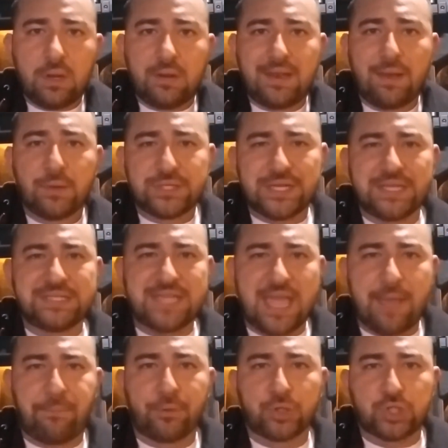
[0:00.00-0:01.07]
There was an
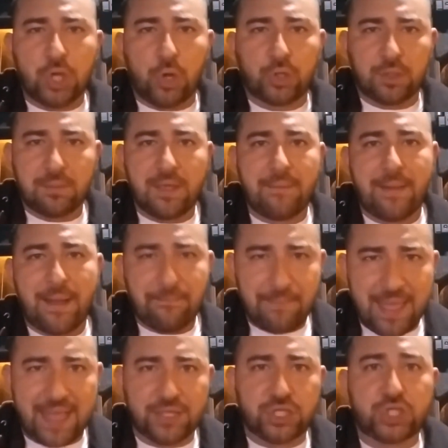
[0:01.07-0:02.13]
example shown to me about
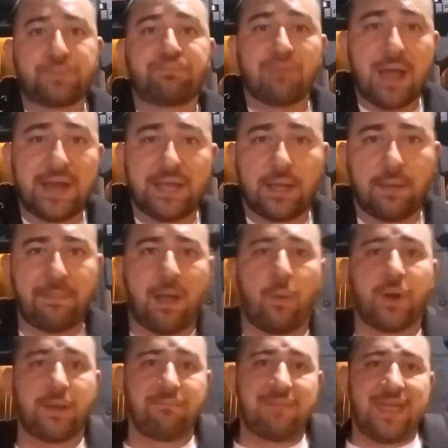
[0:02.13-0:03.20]
man spreading, about
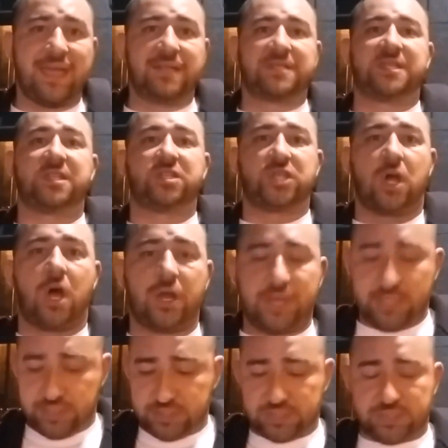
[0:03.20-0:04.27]
when a man sits on
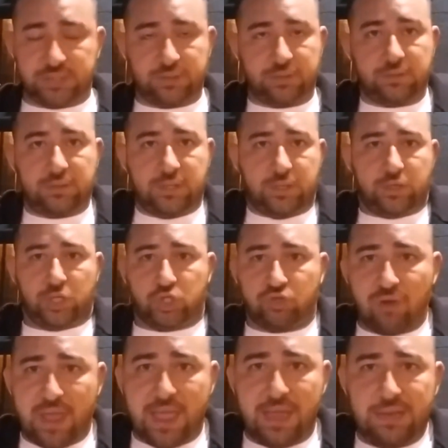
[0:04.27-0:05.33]
the
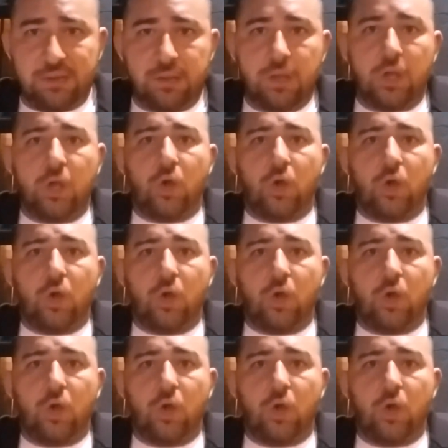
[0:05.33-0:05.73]
train